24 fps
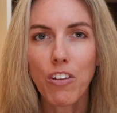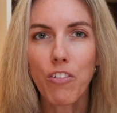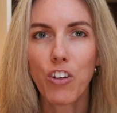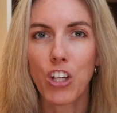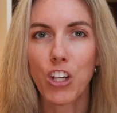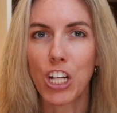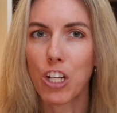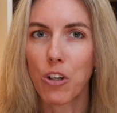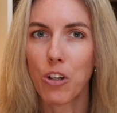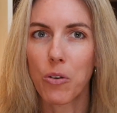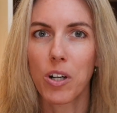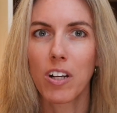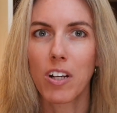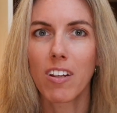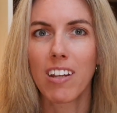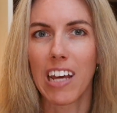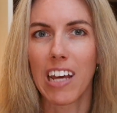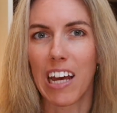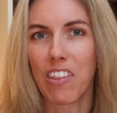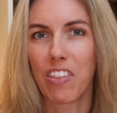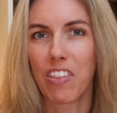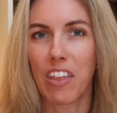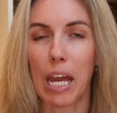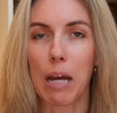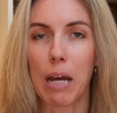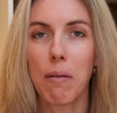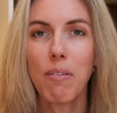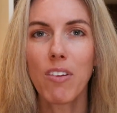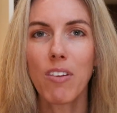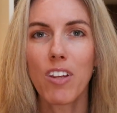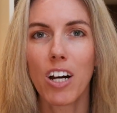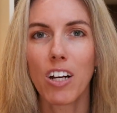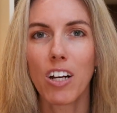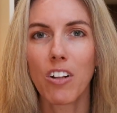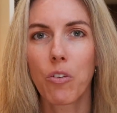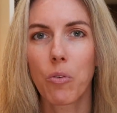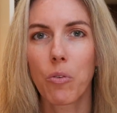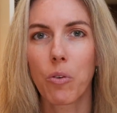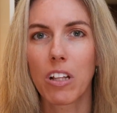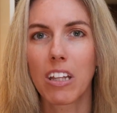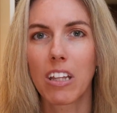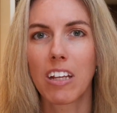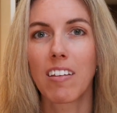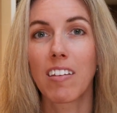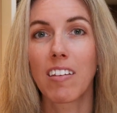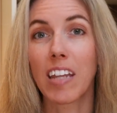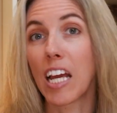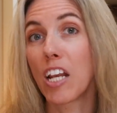of January 10th, Amazon's
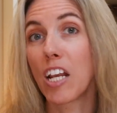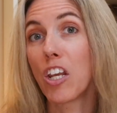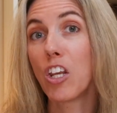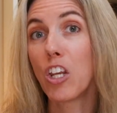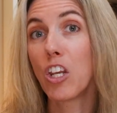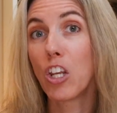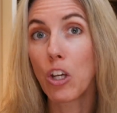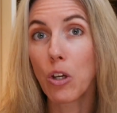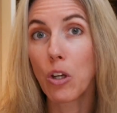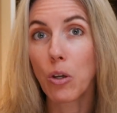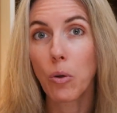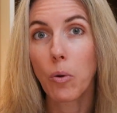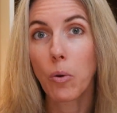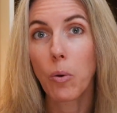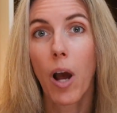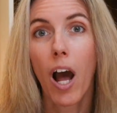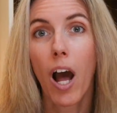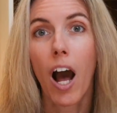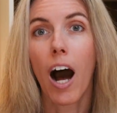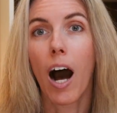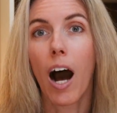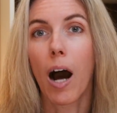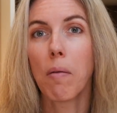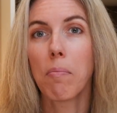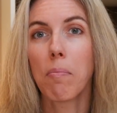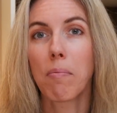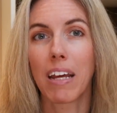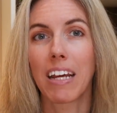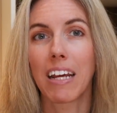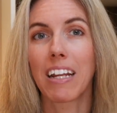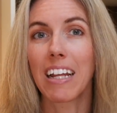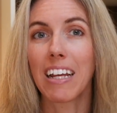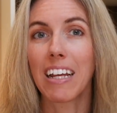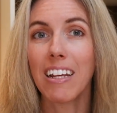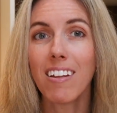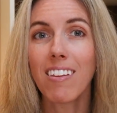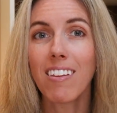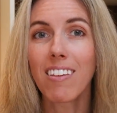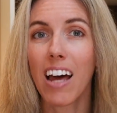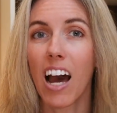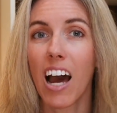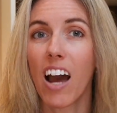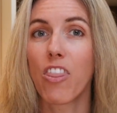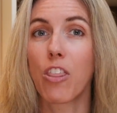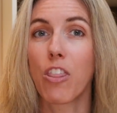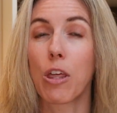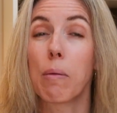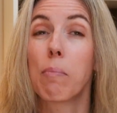released a new update
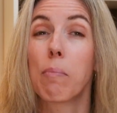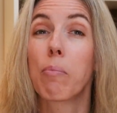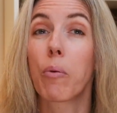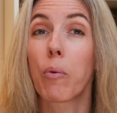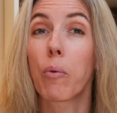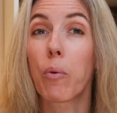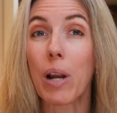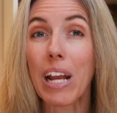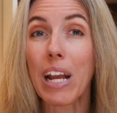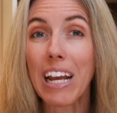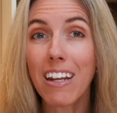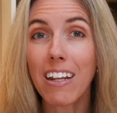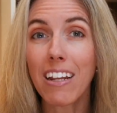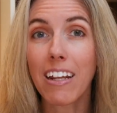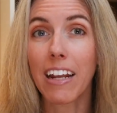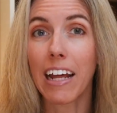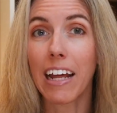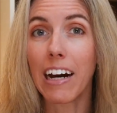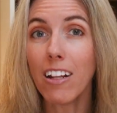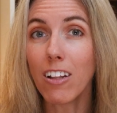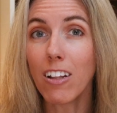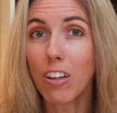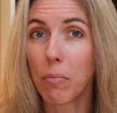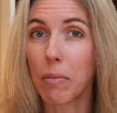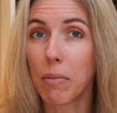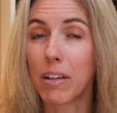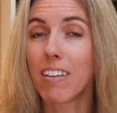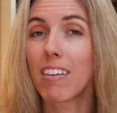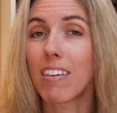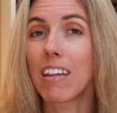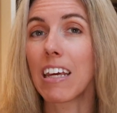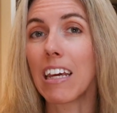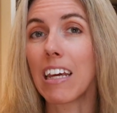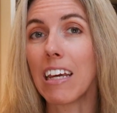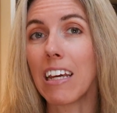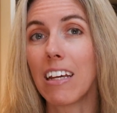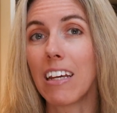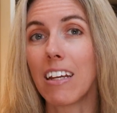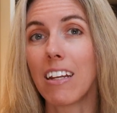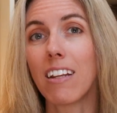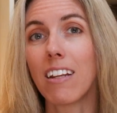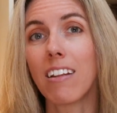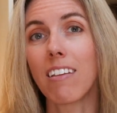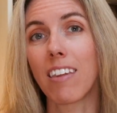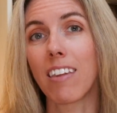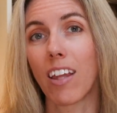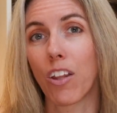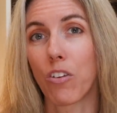inside the brand announcements in
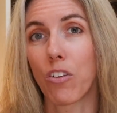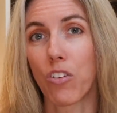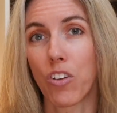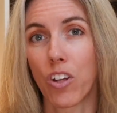Seller